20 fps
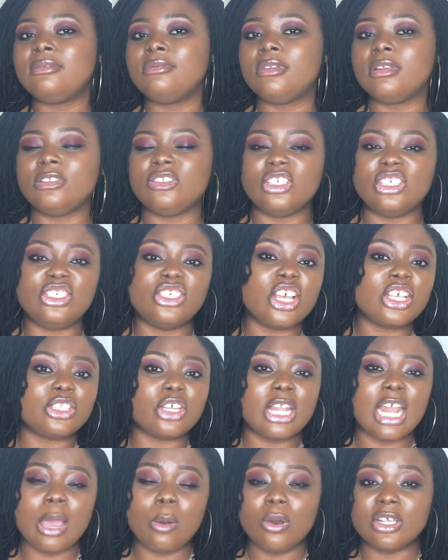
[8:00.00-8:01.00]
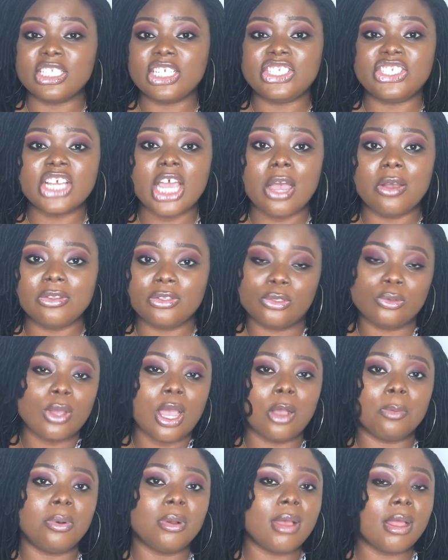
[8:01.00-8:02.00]
he just thought I was a child, so I
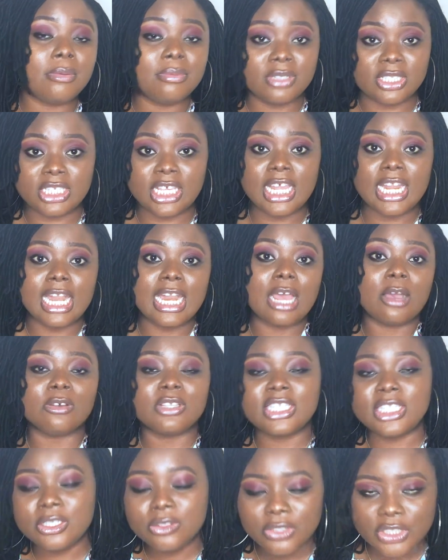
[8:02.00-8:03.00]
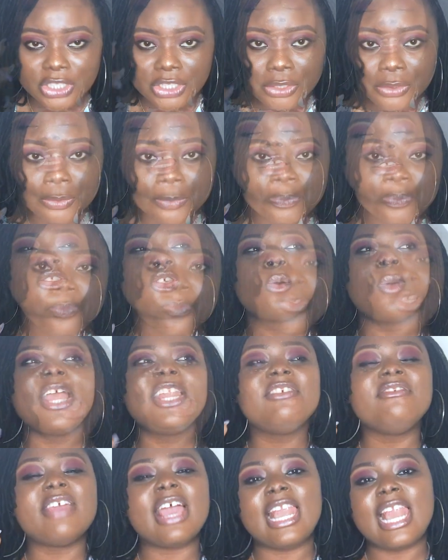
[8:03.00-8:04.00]
would probably be scared, and I was still new. So when
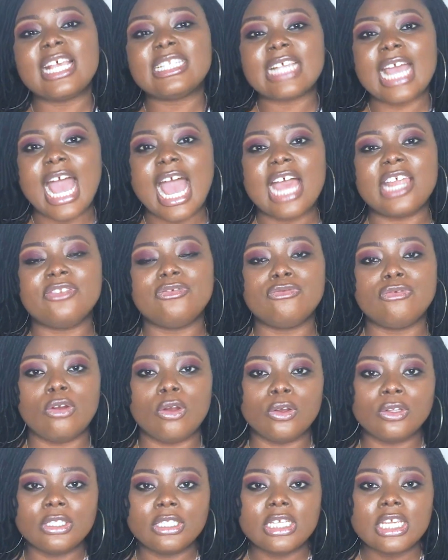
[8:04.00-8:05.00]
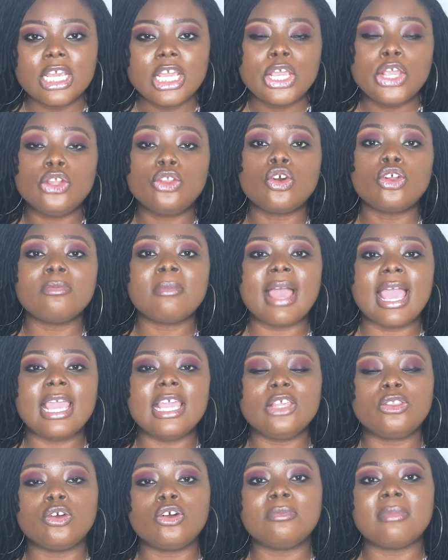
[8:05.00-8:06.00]
he realized I had run, he told my
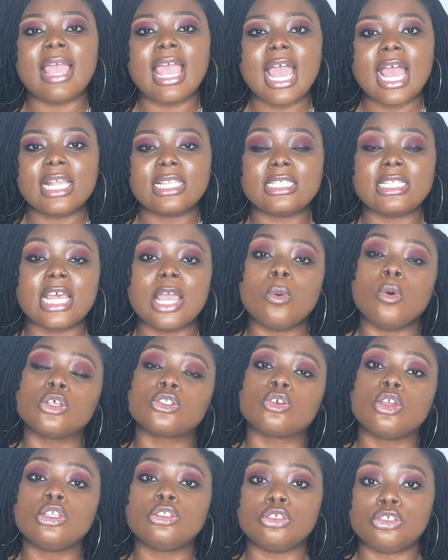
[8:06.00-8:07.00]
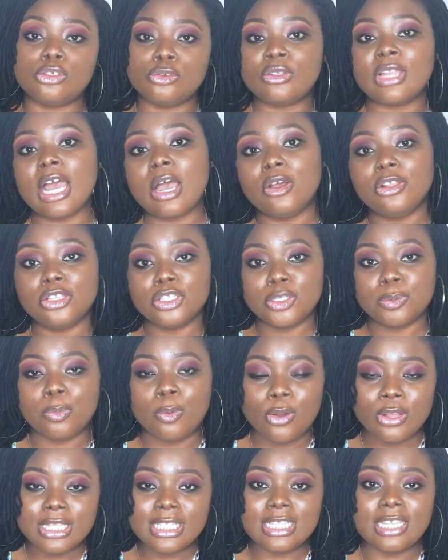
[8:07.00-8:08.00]
auntie that he was going to shoot her on the
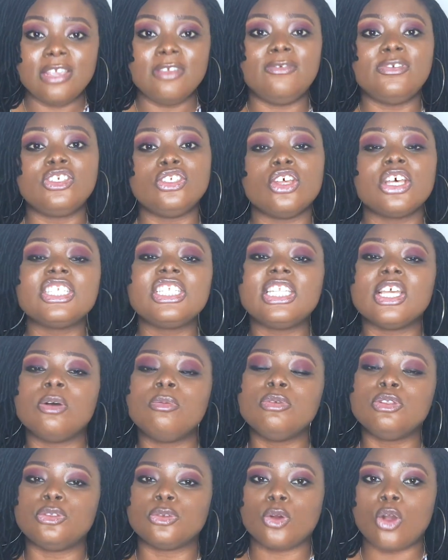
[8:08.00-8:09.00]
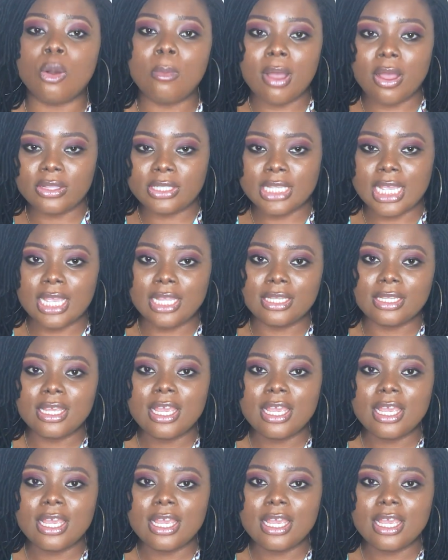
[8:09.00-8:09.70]
spot if she doesn't tell me to come outside.